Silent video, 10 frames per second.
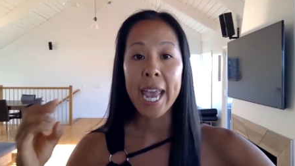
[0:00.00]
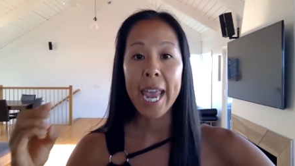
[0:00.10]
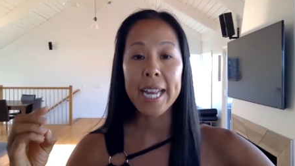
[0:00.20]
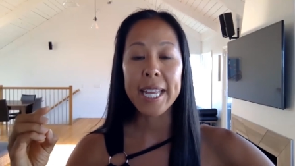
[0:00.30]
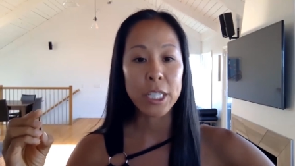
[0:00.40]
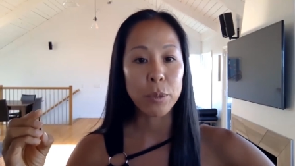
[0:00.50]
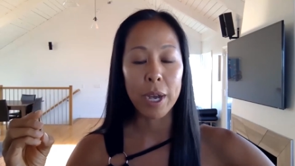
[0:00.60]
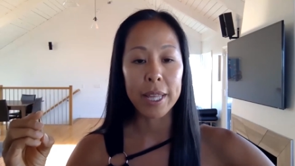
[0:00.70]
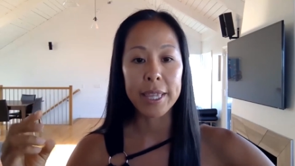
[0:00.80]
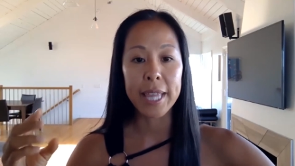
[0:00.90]
And guess
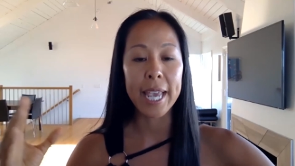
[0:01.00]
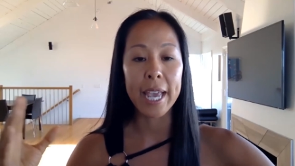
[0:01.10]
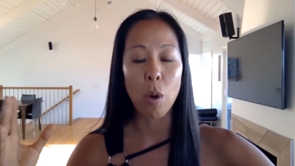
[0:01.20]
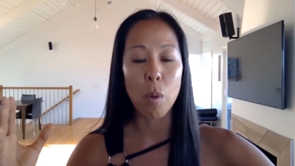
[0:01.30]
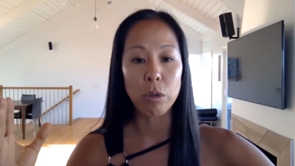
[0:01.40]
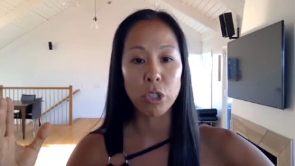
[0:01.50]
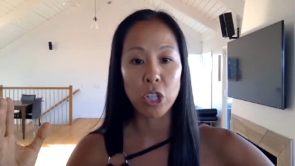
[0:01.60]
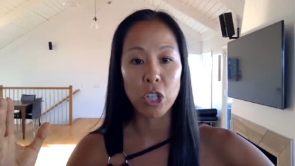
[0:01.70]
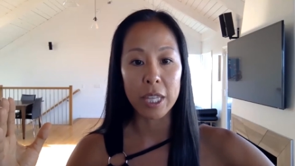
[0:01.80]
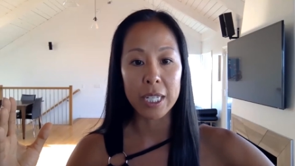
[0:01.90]
what? They get almost
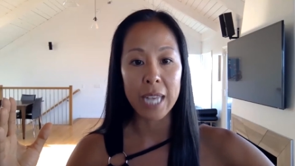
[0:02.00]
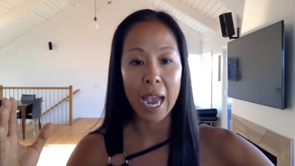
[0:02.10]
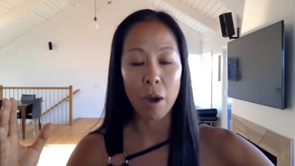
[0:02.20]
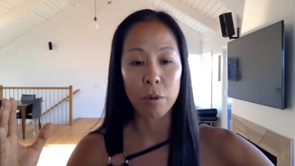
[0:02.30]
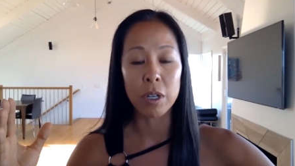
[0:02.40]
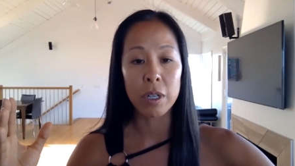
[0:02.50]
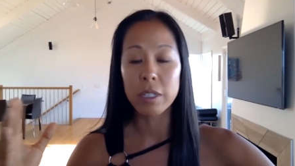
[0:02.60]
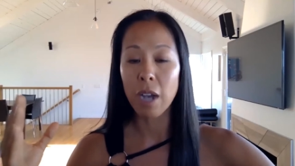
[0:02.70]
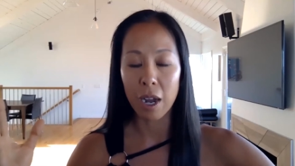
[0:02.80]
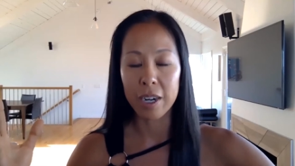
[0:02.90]
nothing
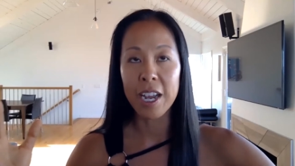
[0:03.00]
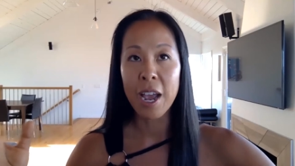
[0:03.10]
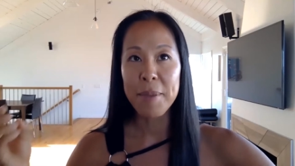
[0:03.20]
done